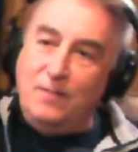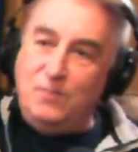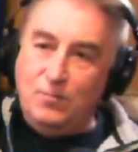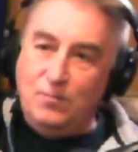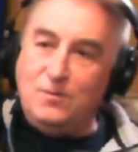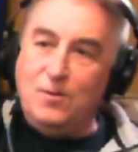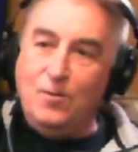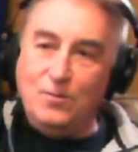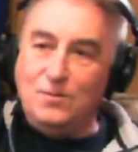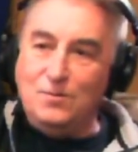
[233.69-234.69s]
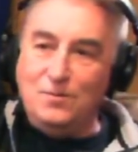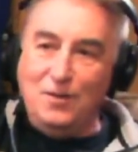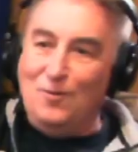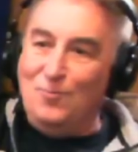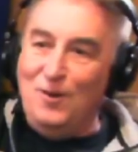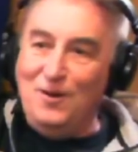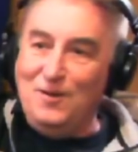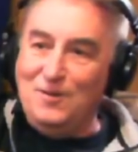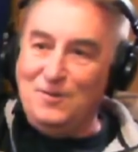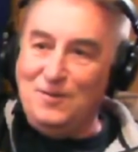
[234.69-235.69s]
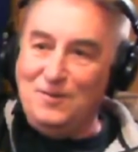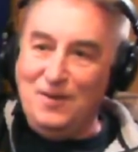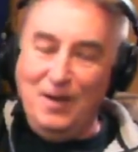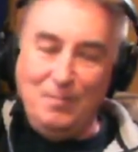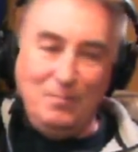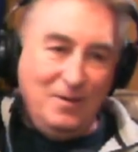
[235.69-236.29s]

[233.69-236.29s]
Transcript: two weeks' notice instead of writing this exam.